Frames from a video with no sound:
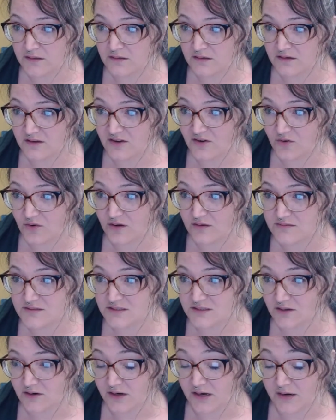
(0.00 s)
you know,
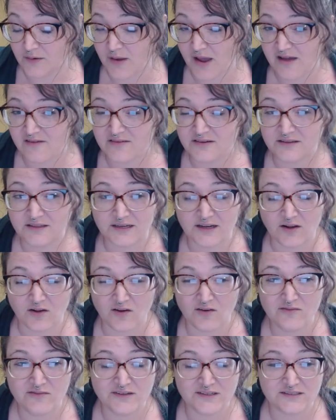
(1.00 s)
sorry, I'm having like
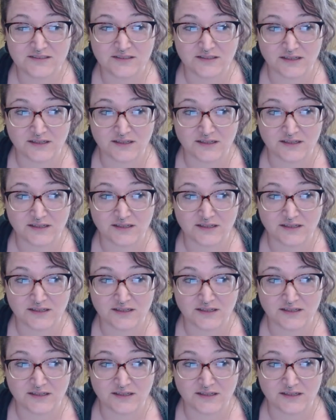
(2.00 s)
obviously